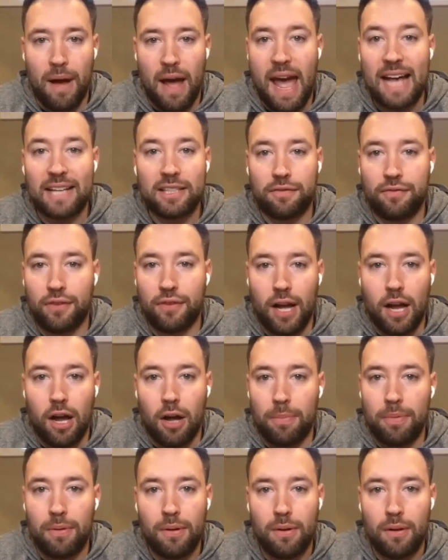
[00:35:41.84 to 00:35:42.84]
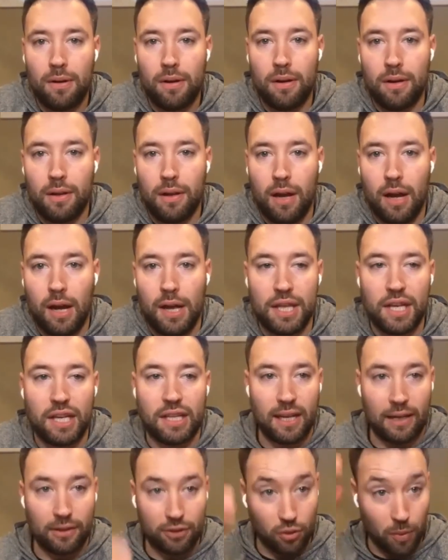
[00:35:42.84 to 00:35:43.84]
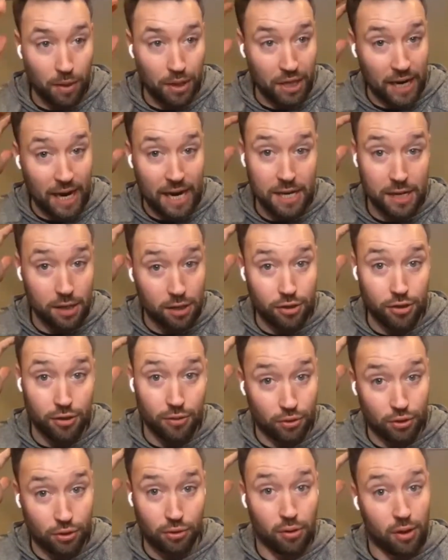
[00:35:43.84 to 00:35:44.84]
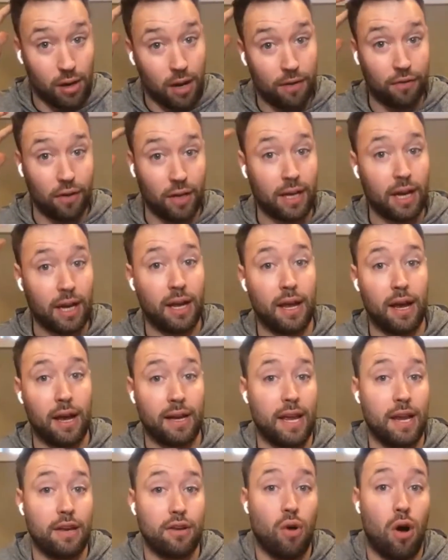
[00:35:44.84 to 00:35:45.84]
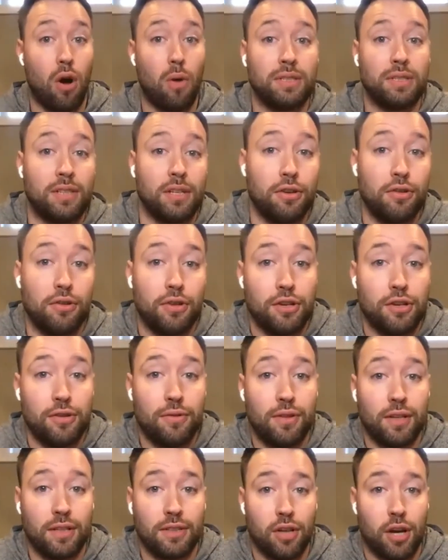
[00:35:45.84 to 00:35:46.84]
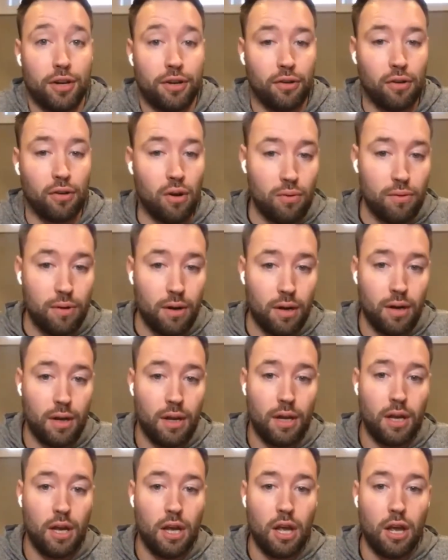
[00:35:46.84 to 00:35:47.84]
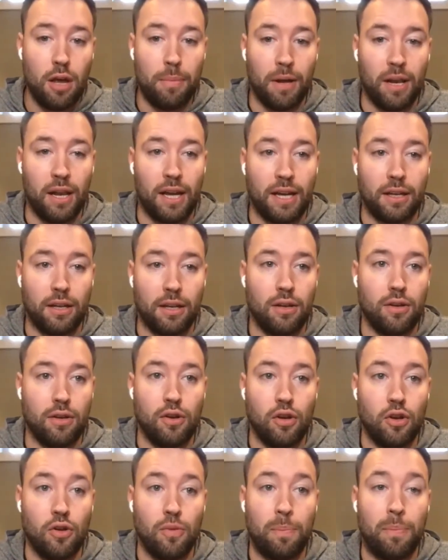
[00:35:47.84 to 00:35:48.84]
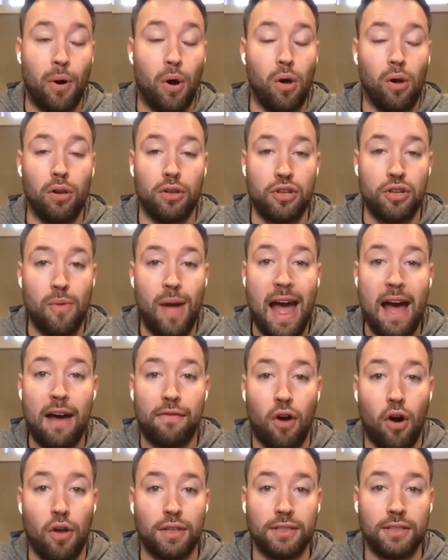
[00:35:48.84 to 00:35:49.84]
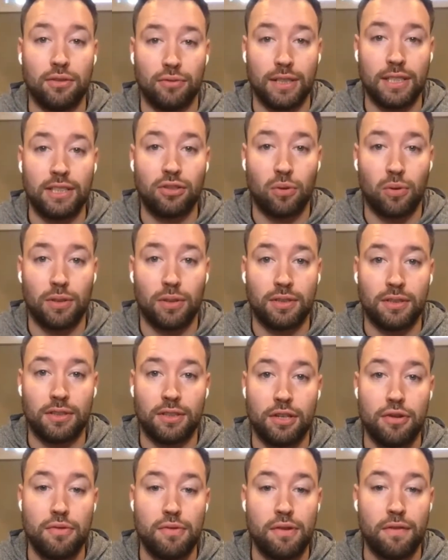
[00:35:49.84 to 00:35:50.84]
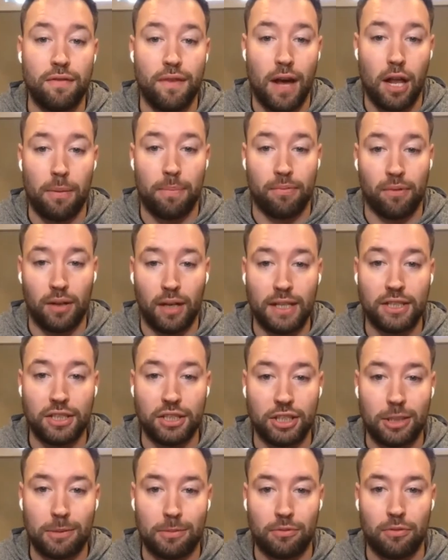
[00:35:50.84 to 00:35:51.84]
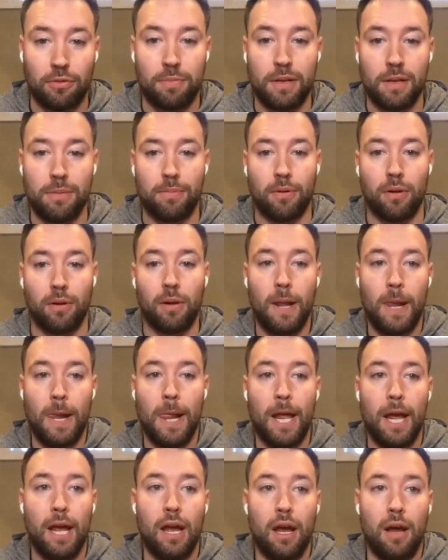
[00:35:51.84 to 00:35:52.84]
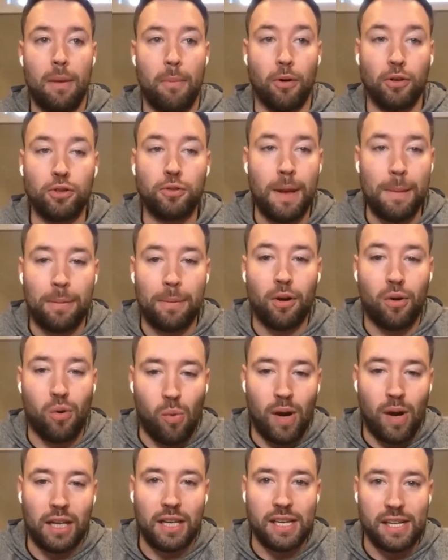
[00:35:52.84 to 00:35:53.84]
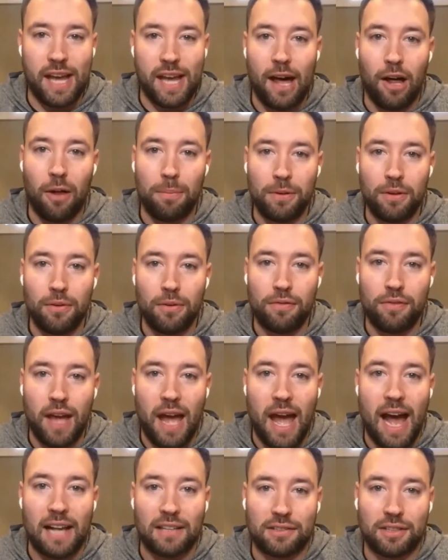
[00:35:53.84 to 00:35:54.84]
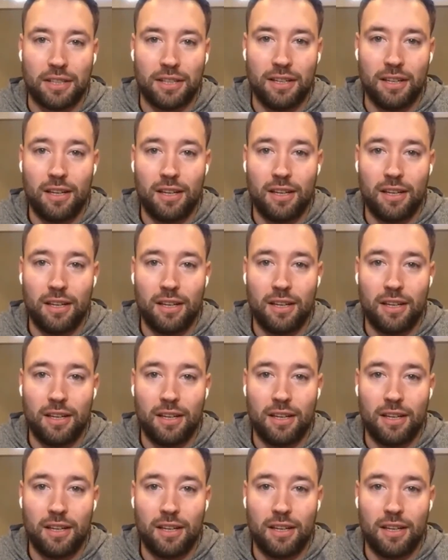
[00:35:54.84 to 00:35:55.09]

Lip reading: Ask for help. I think that's the one thing I didn't do soon enough. Like, again, you always think you can do things on your own, but like, you have all these resources and you develop relationships with people. Most people are willing to help you if you ask.